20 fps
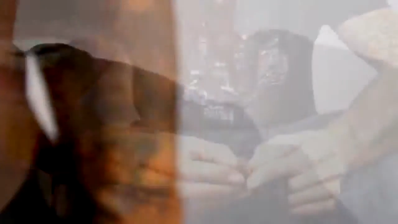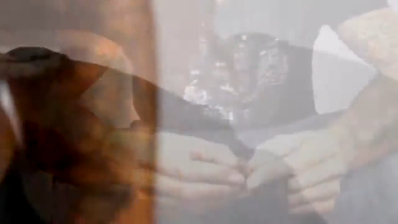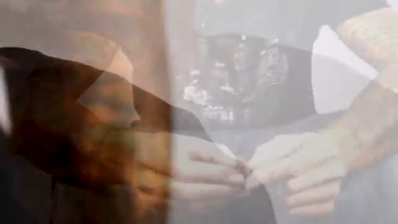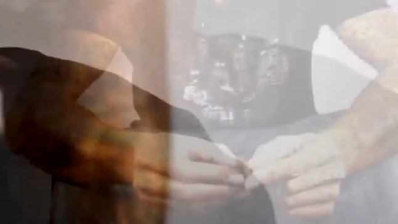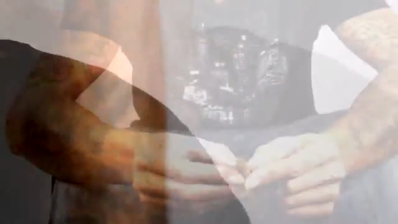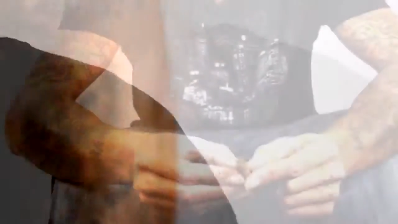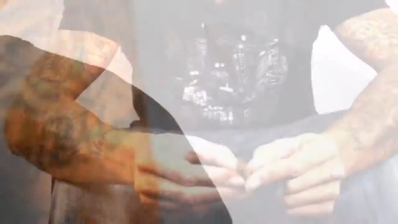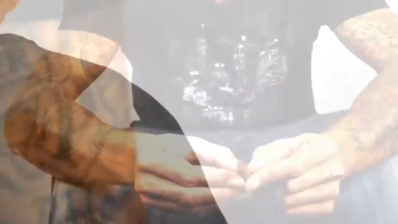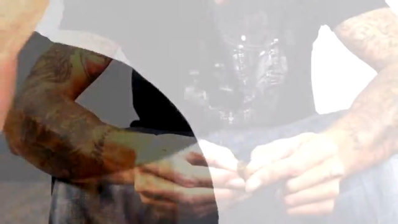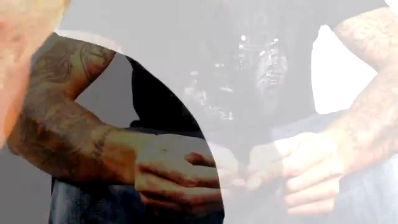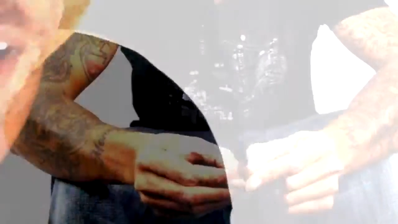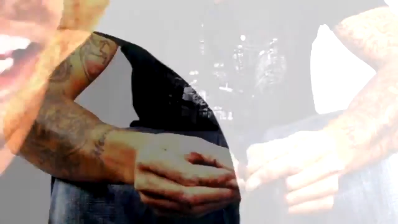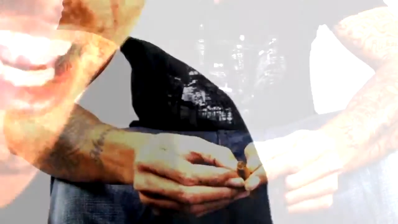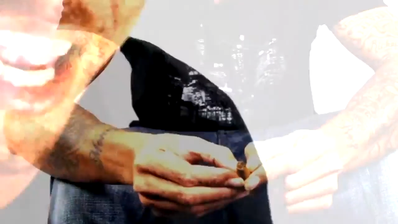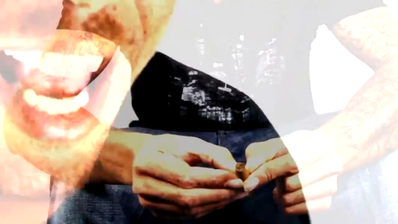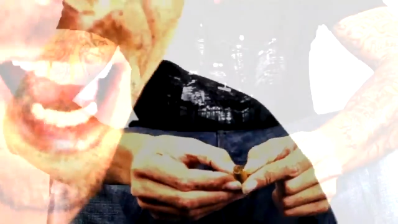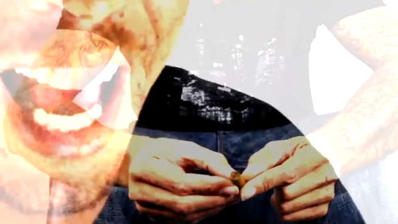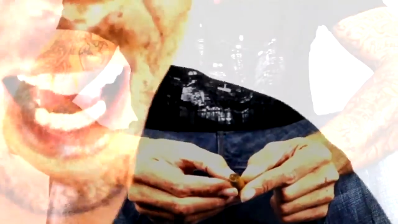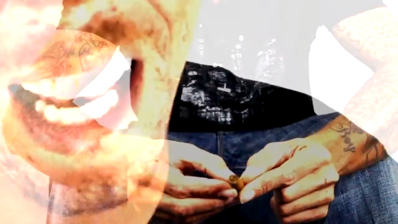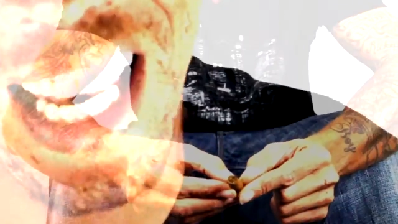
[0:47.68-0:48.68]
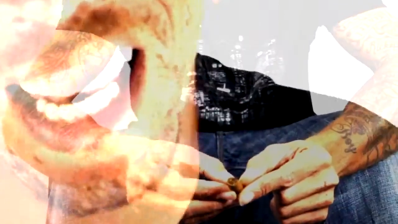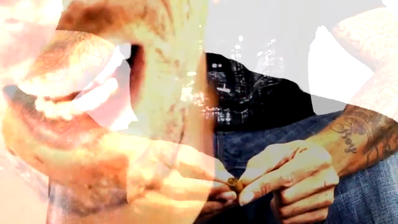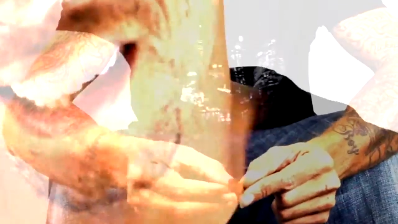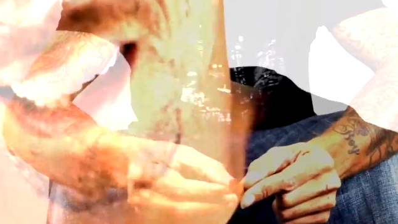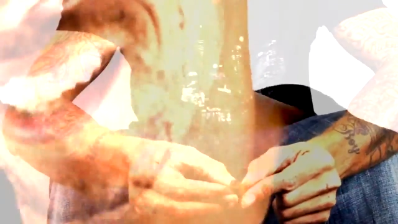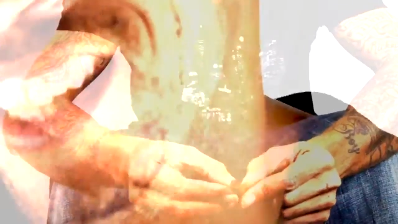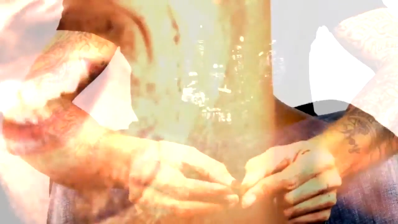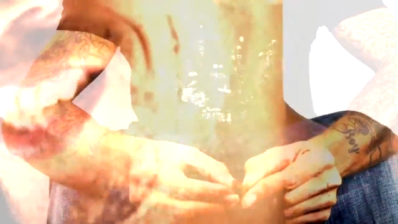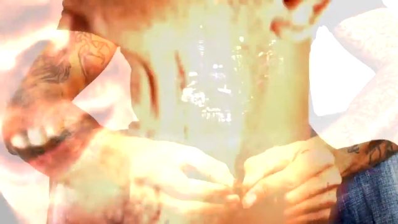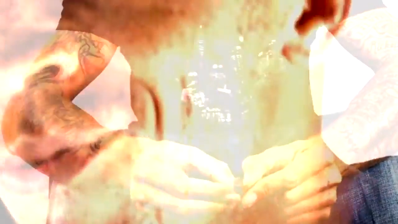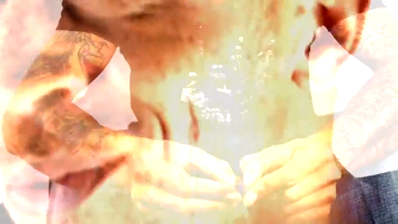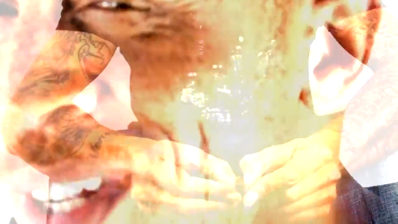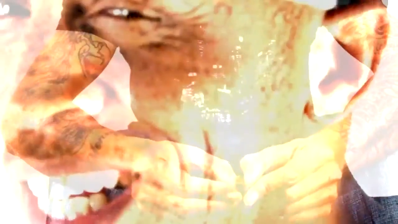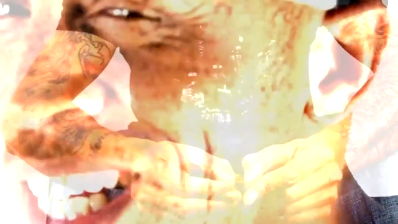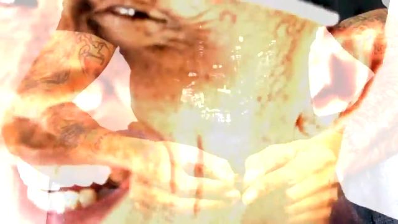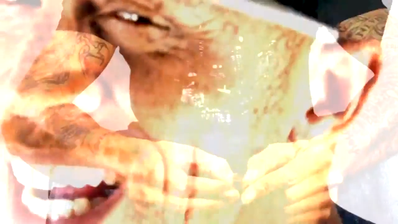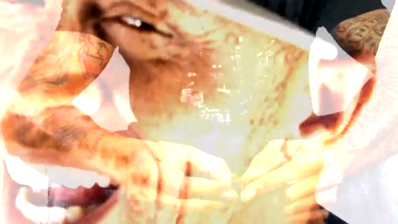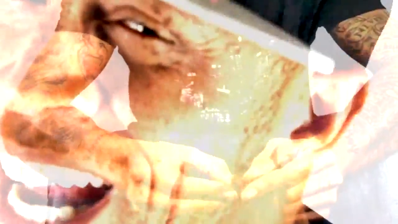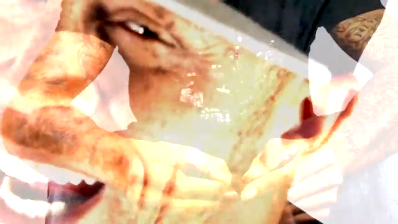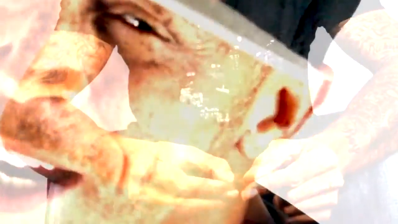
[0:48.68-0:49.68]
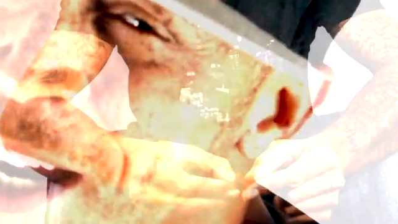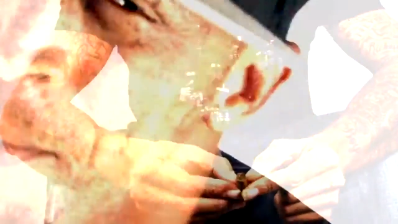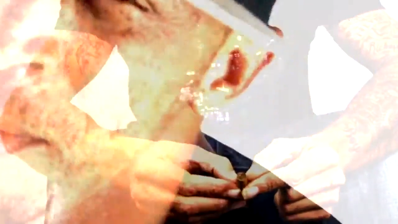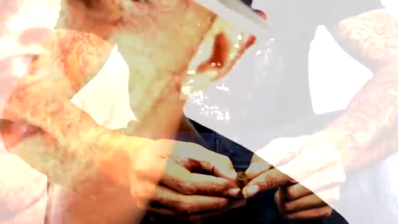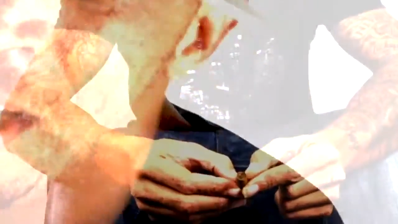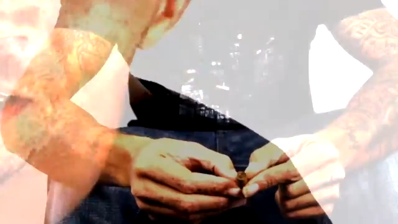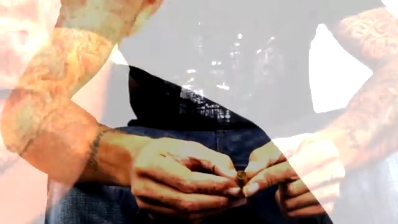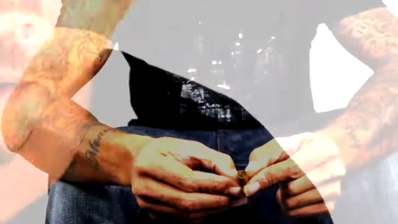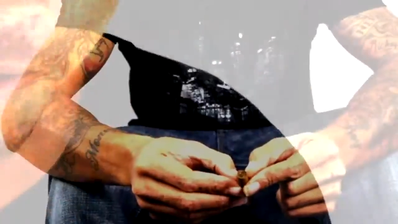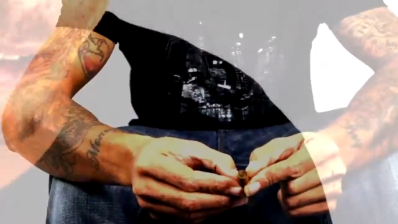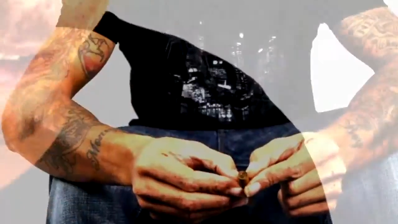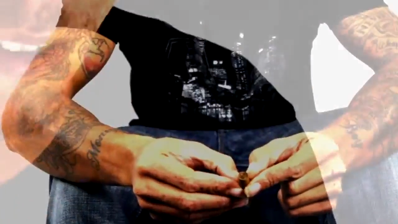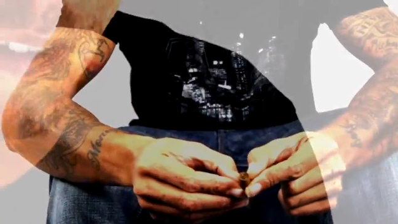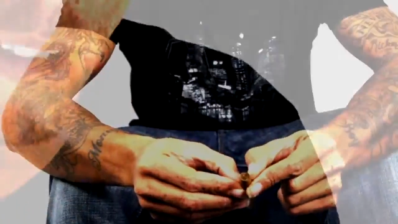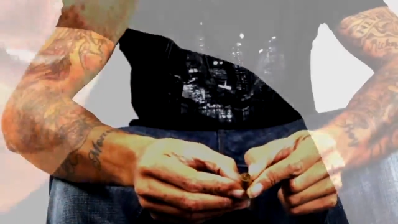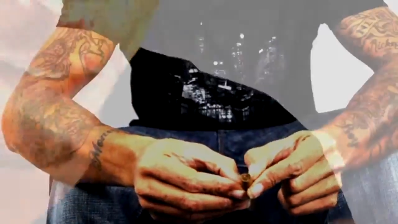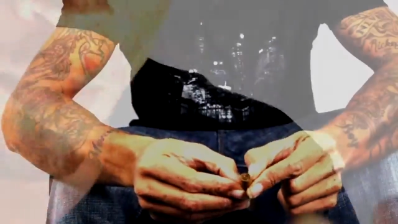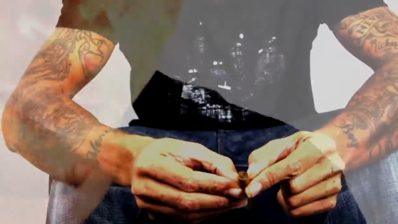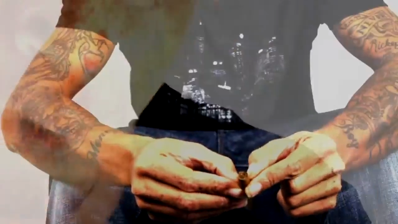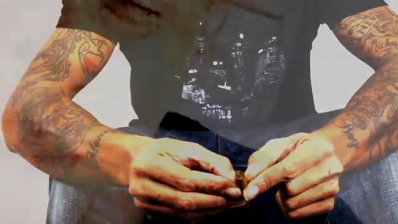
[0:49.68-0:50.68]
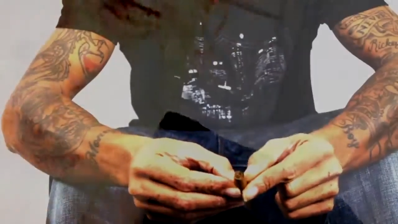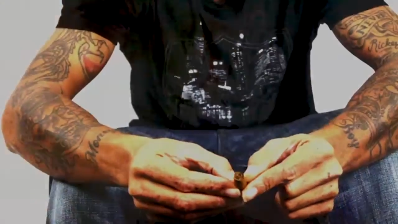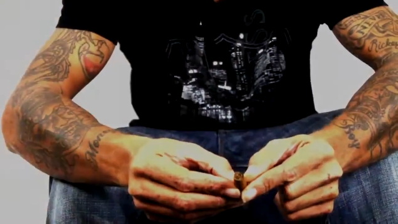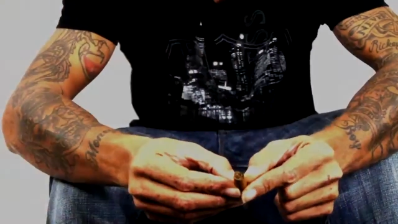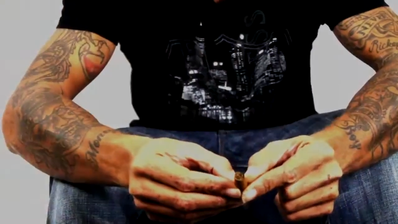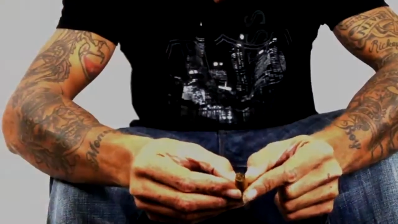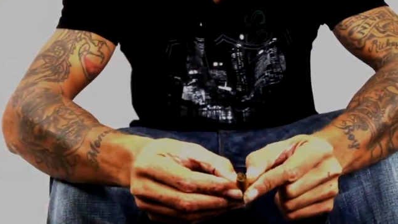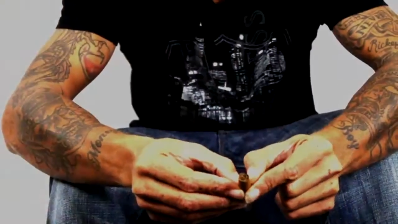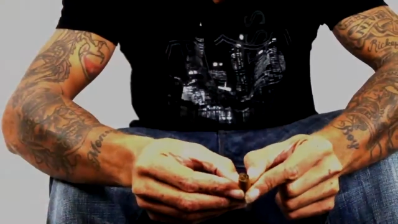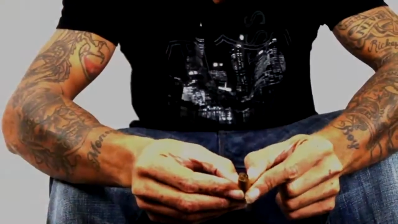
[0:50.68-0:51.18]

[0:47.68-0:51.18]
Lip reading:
(no speaker visible)